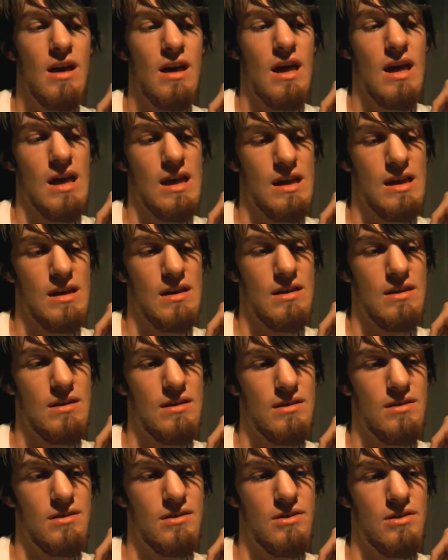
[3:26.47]

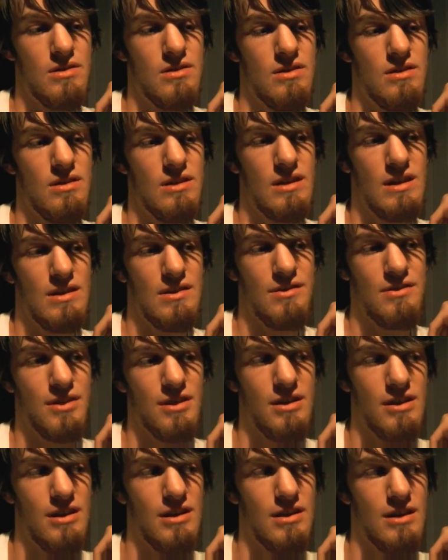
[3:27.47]
and then I have to
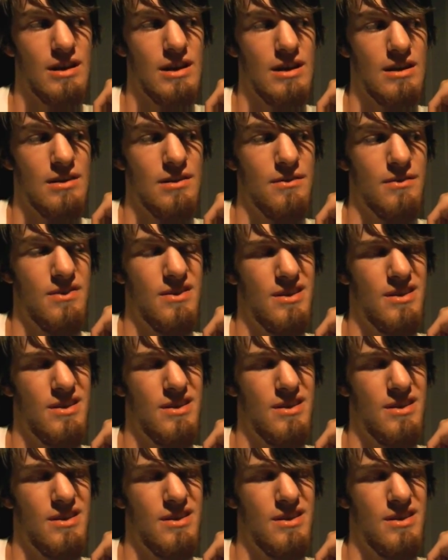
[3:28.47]
figure out how I'm going to edit the